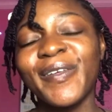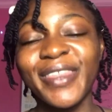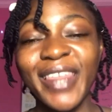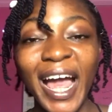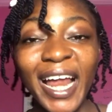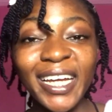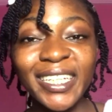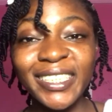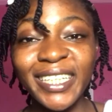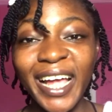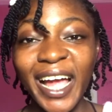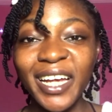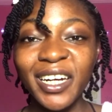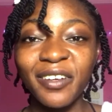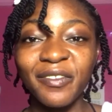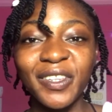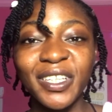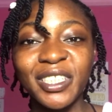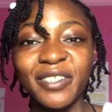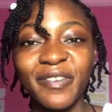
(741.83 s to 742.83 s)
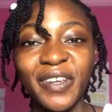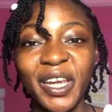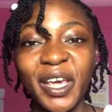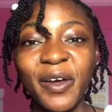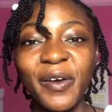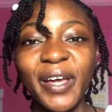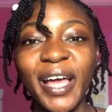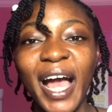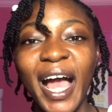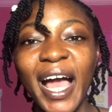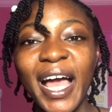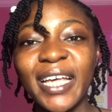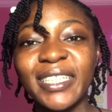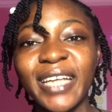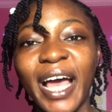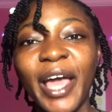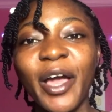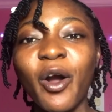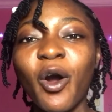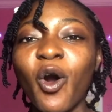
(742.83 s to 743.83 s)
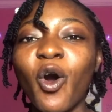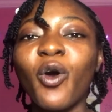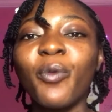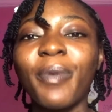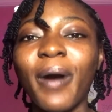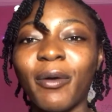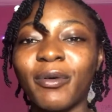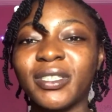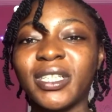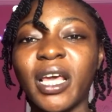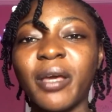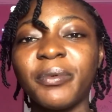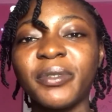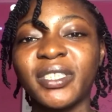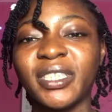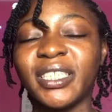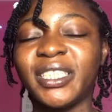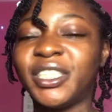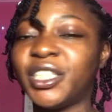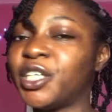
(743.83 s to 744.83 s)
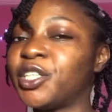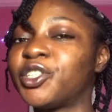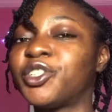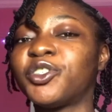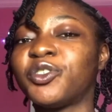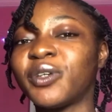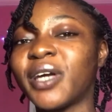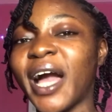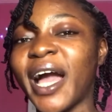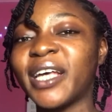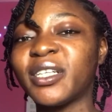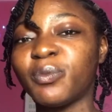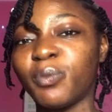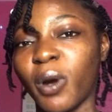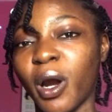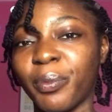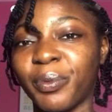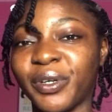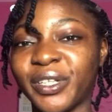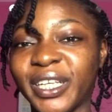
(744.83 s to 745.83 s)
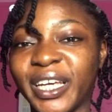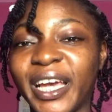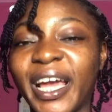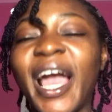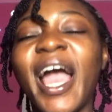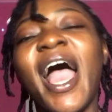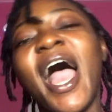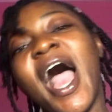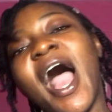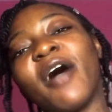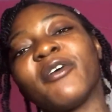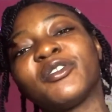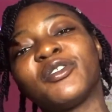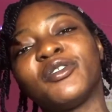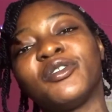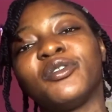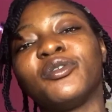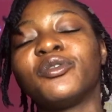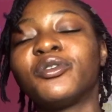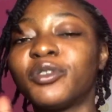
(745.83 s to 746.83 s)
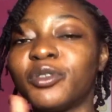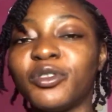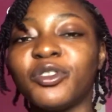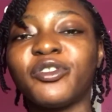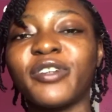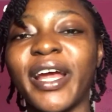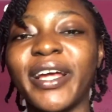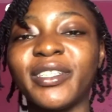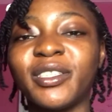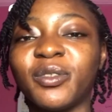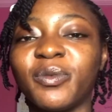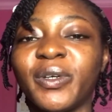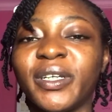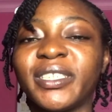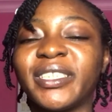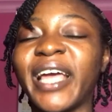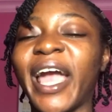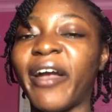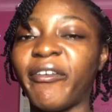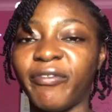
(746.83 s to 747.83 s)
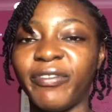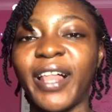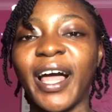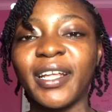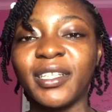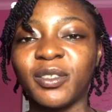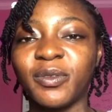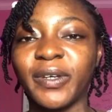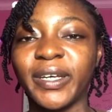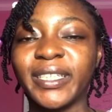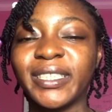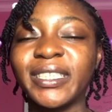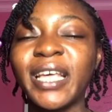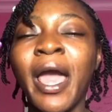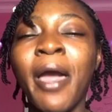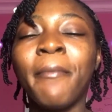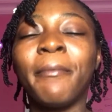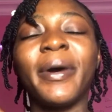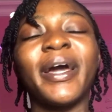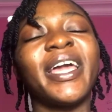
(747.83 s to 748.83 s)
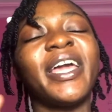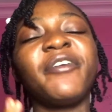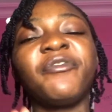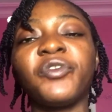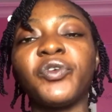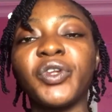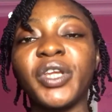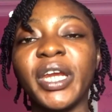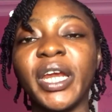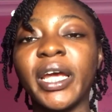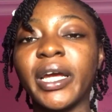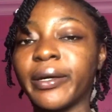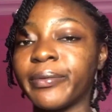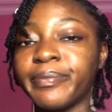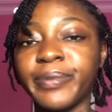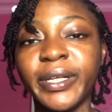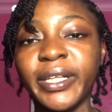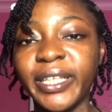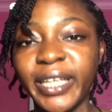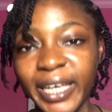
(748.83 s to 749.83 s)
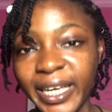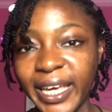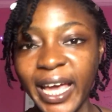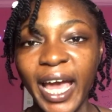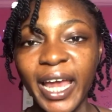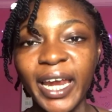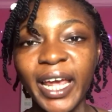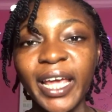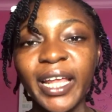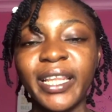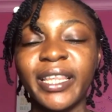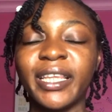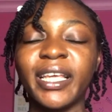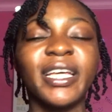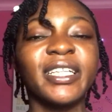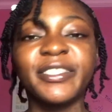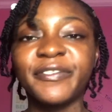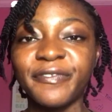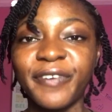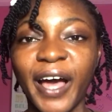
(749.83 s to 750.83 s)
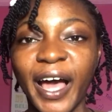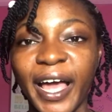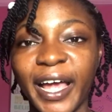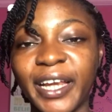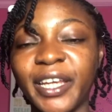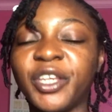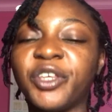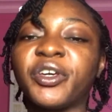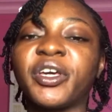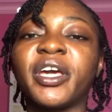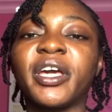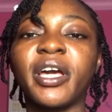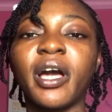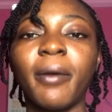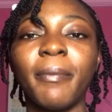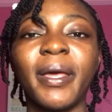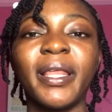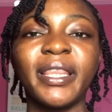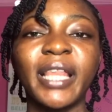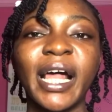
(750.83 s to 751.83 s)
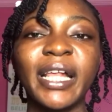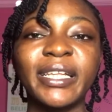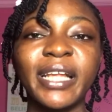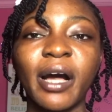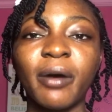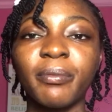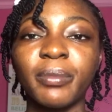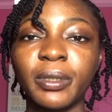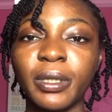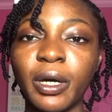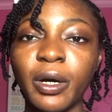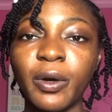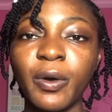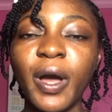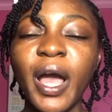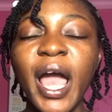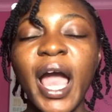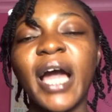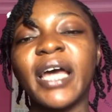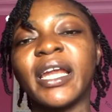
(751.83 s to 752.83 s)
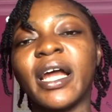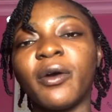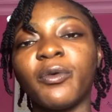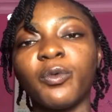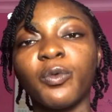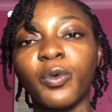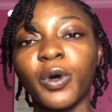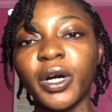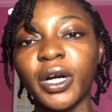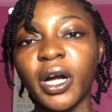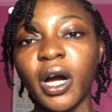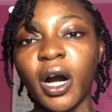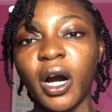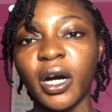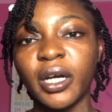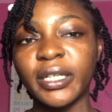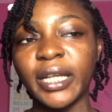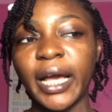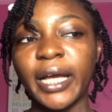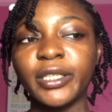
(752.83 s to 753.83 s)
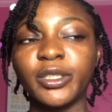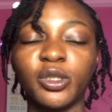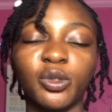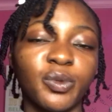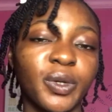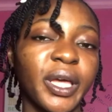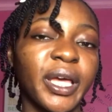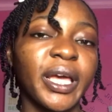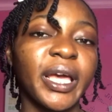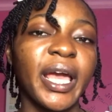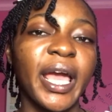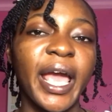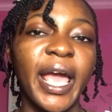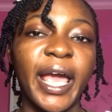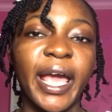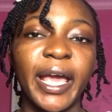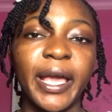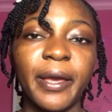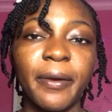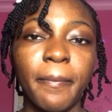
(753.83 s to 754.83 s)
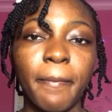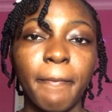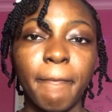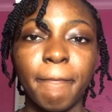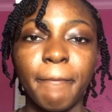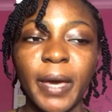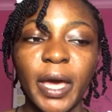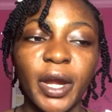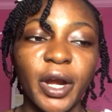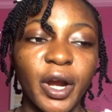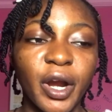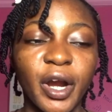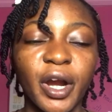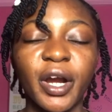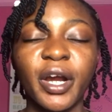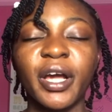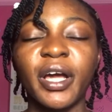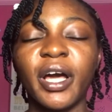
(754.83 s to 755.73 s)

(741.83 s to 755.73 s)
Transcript: that is the end of this video, guys. I hope I was able to teach you guys properly how to do two-strand twist and flat twist. But if you didn't completely get it, it's fine. You can comment that down below and I'll work on like doing a better